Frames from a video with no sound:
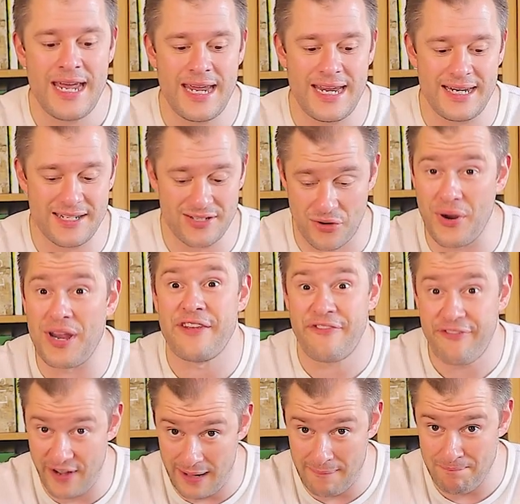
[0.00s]
It is great
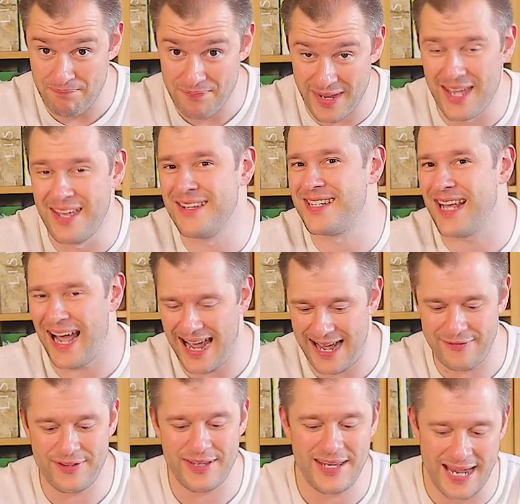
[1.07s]
fun to
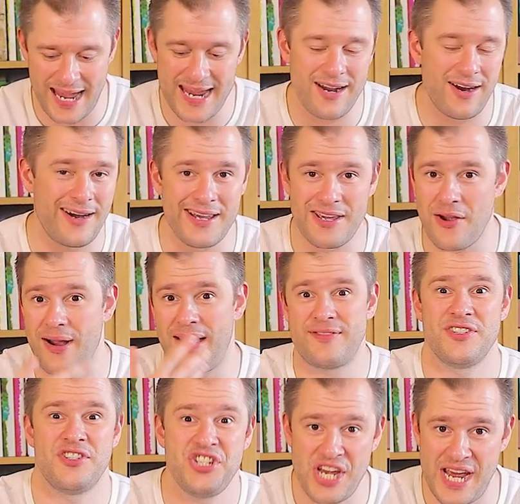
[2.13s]
have the AI go
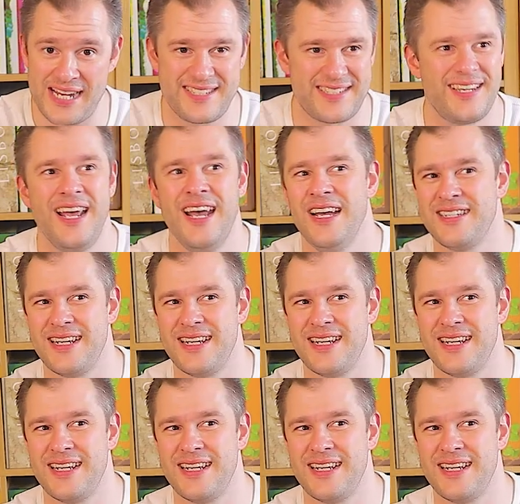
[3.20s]
after chess,